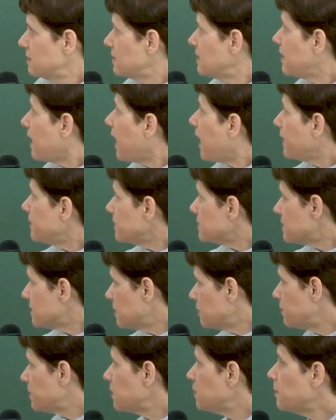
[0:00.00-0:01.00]
The ah
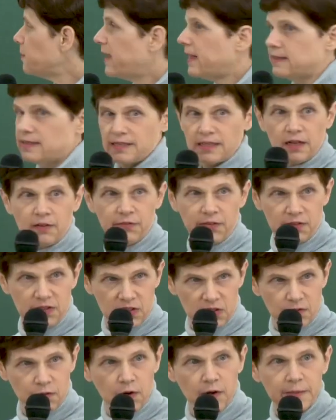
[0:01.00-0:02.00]
doesn't appear by itself in
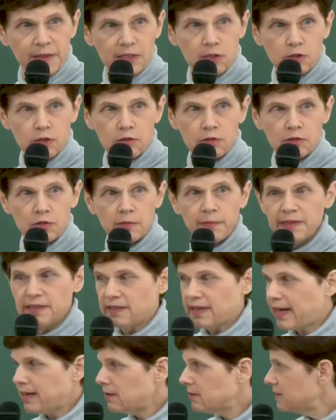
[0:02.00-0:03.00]
this form, it's true, but
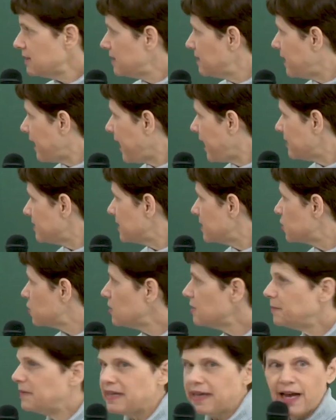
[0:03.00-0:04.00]
not only that, it
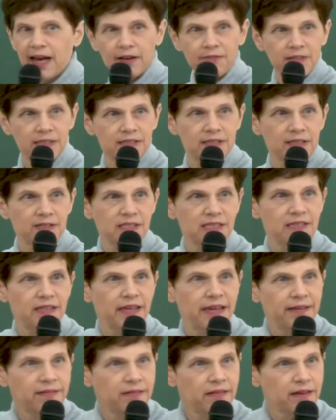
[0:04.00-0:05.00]
should be obvious there's an
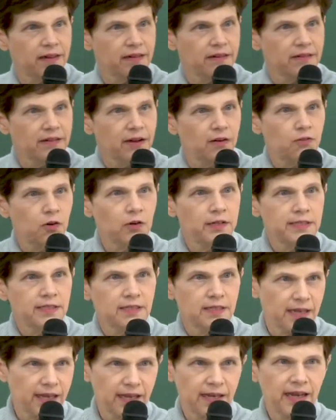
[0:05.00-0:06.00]
end there. Of course
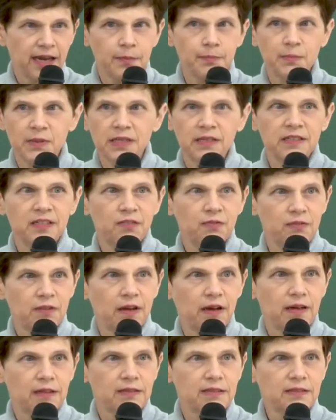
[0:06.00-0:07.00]
it cannot be a
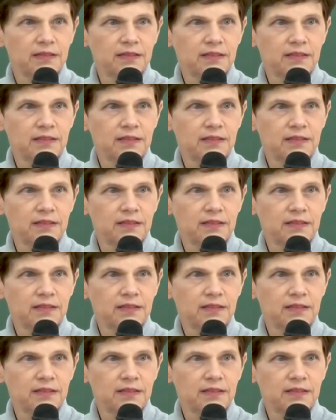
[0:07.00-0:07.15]
diphthong.